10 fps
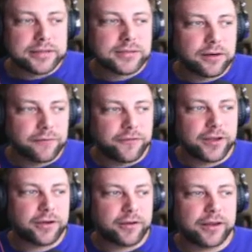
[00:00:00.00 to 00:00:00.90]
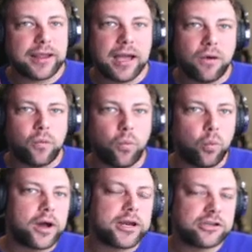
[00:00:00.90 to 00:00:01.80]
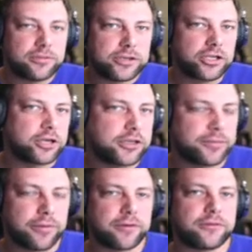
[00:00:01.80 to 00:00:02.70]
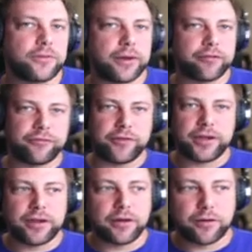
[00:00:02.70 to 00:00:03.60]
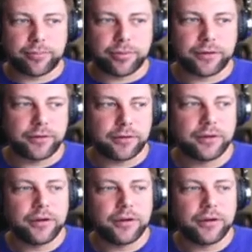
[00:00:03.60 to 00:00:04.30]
start figuring out what I should be charging per square foot or per,